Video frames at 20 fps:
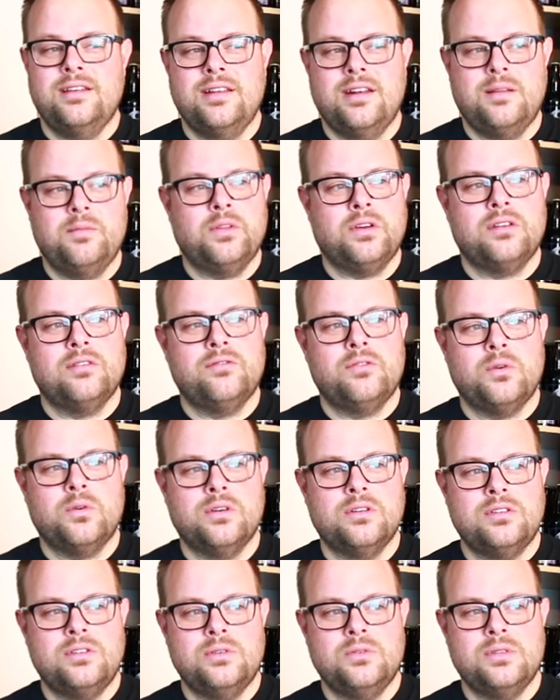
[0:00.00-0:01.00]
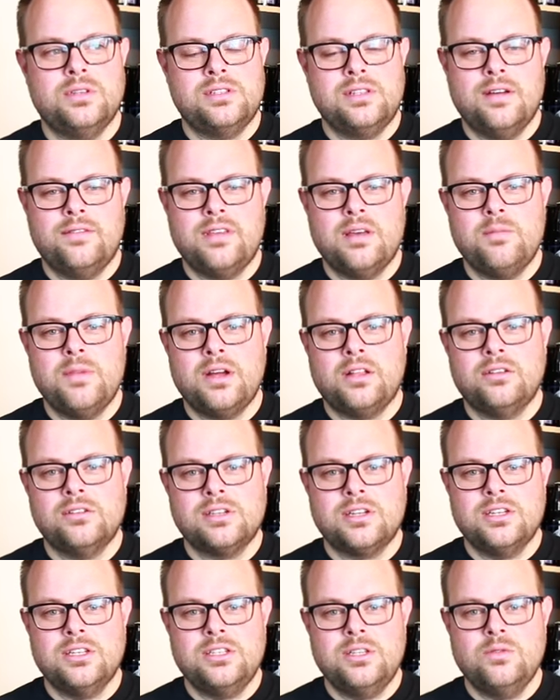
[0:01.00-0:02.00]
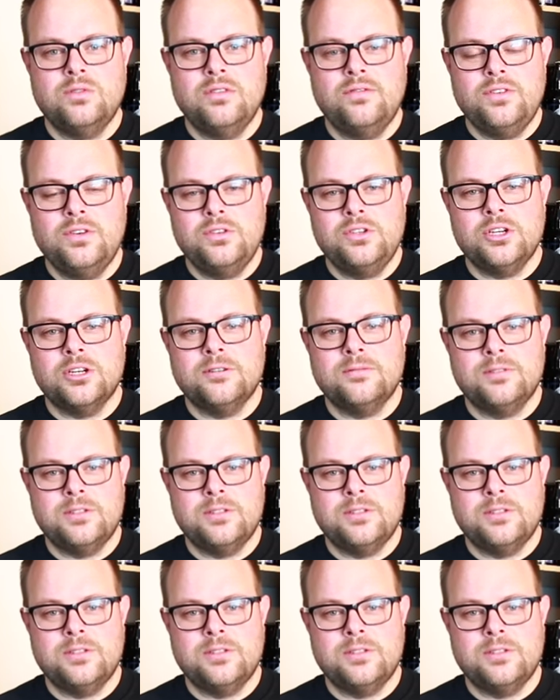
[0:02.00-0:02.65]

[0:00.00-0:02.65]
And I'm looking forward to the stuff that Mikkeller is gonna do in the future.